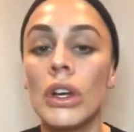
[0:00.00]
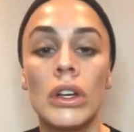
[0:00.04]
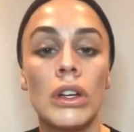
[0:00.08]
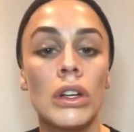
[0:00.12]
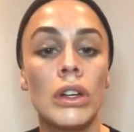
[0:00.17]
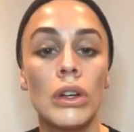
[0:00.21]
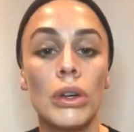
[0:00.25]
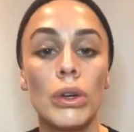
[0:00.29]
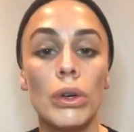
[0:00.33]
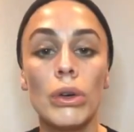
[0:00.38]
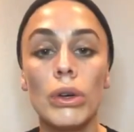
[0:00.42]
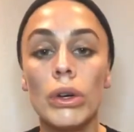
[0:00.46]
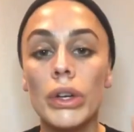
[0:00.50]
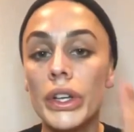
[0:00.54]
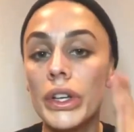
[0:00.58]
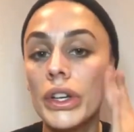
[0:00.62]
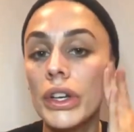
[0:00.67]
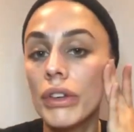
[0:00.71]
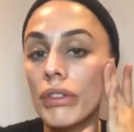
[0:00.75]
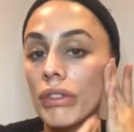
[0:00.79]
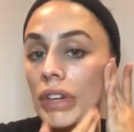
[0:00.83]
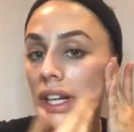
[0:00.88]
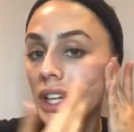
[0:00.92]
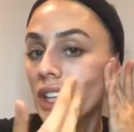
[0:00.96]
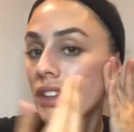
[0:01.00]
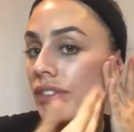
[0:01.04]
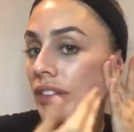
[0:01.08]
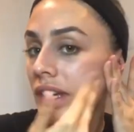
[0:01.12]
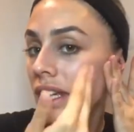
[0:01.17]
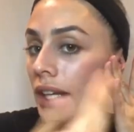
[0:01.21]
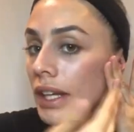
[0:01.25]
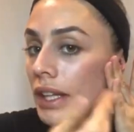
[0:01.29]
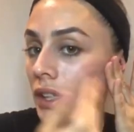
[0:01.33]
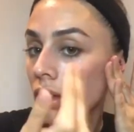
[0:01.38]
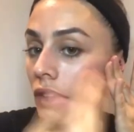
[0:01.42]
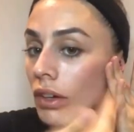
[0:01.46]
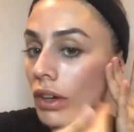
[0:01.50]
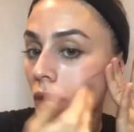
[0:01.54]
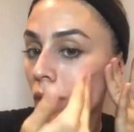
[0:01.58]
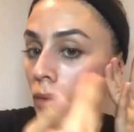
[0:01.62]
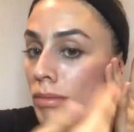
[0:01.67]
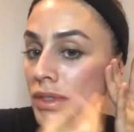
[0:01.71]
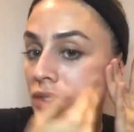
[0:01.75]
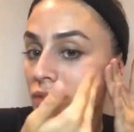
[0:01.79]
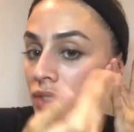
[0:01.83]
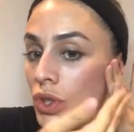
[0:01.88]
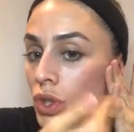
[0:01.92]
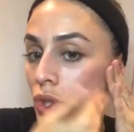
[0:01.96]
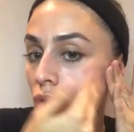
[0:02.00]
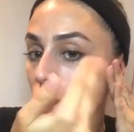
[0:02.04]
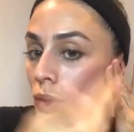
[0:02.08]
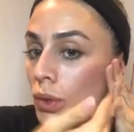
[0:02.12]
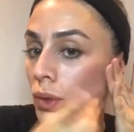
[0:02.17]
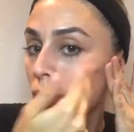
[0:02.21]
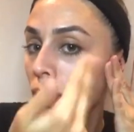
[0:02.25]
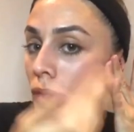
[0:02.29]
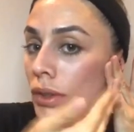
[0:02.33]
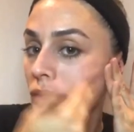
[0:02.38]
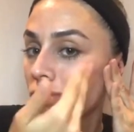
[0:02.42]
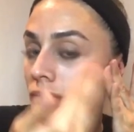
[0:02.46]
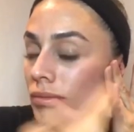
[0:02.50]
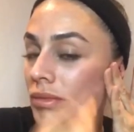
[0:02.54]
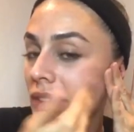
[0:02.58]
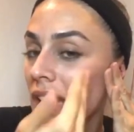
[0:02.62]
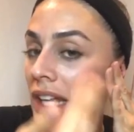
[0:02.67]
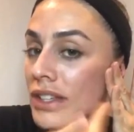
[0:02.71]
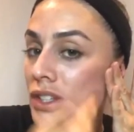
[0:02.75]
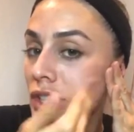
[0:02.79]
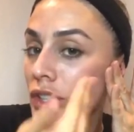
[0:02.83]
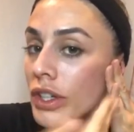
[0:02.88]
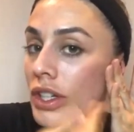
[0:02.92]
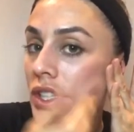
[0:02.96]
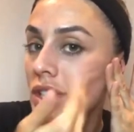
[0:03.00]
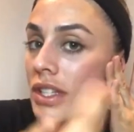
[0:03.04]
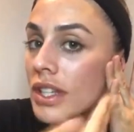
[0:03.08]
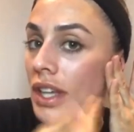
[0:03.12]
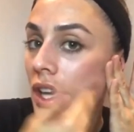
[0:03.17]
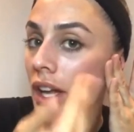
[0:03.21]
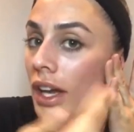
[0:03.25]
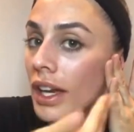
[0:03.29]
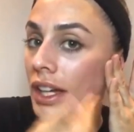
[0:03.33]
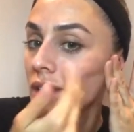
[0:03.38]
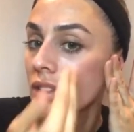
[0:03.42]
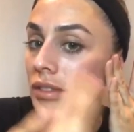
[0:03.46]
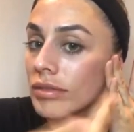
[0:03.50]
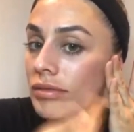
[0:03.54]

Oh, you can really feel it in your arms for sure. That's a good sign.